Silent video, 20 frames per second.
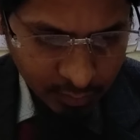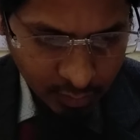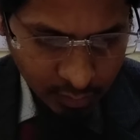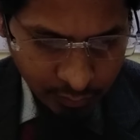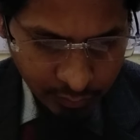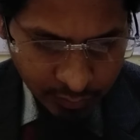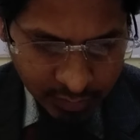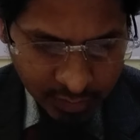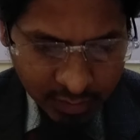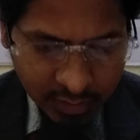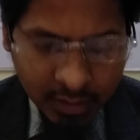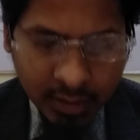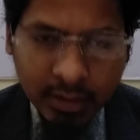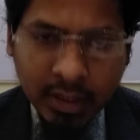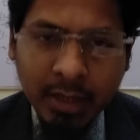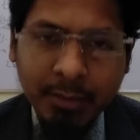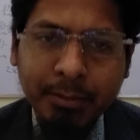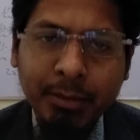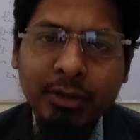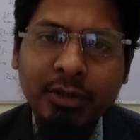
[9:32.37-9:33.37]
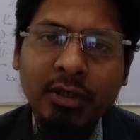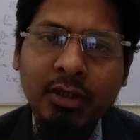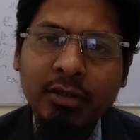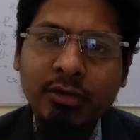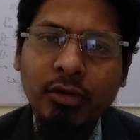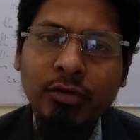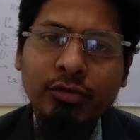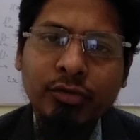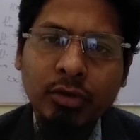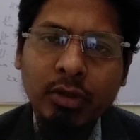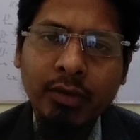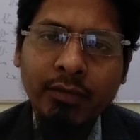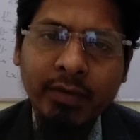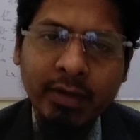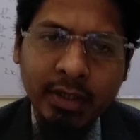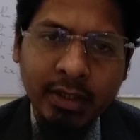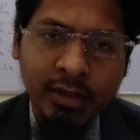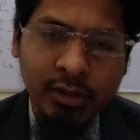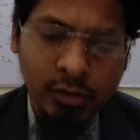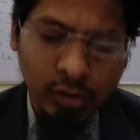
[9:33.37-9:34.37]
Which is that picture is also
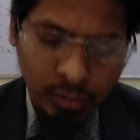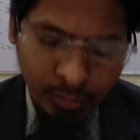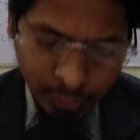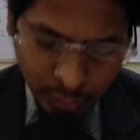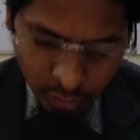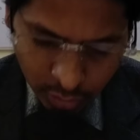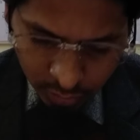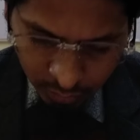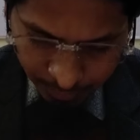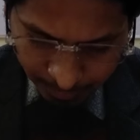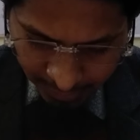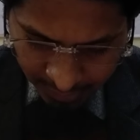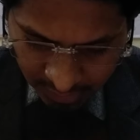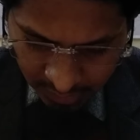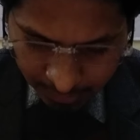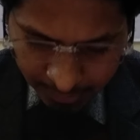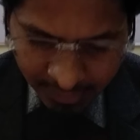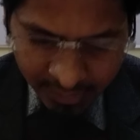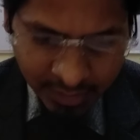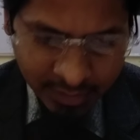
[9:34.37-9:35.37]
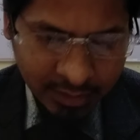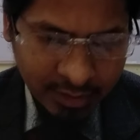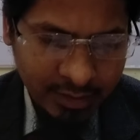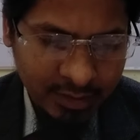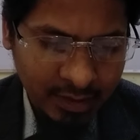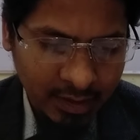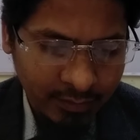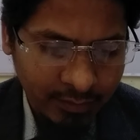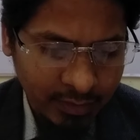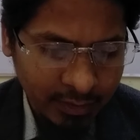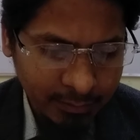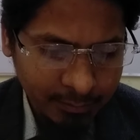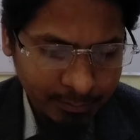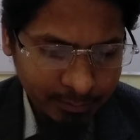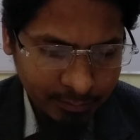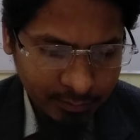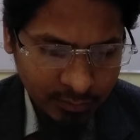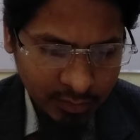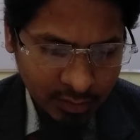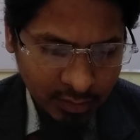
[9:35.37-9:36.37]
given in your book, page number 67.
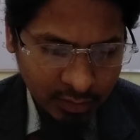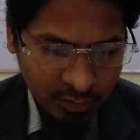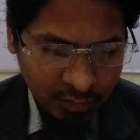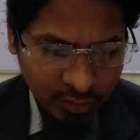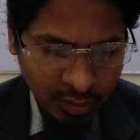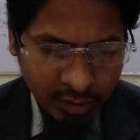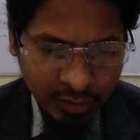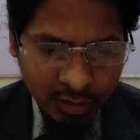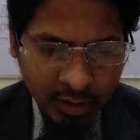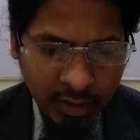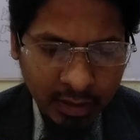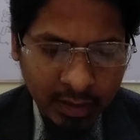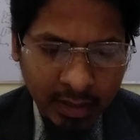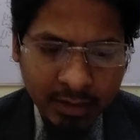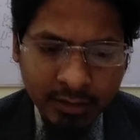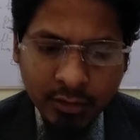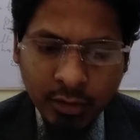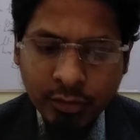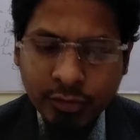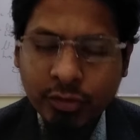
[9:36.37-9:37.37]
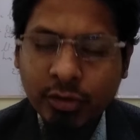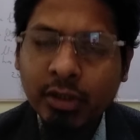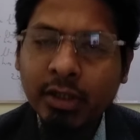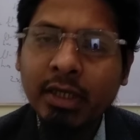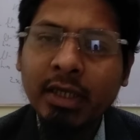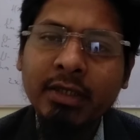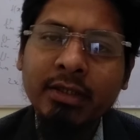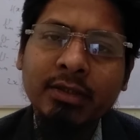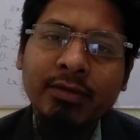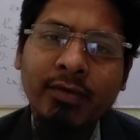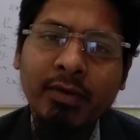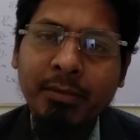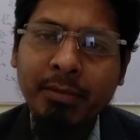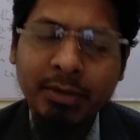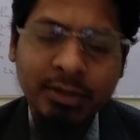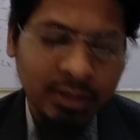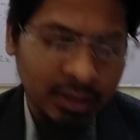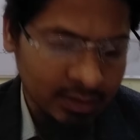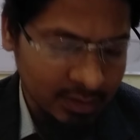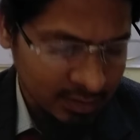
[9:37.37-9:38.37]
Thresher and dust, also you can see one
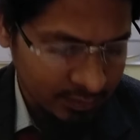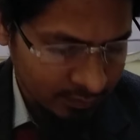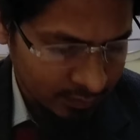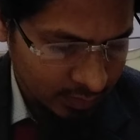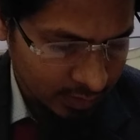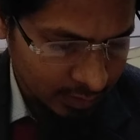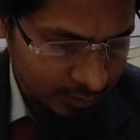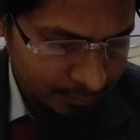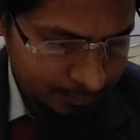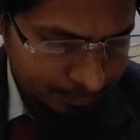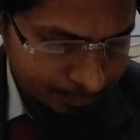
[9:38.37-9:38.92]
picture is given there.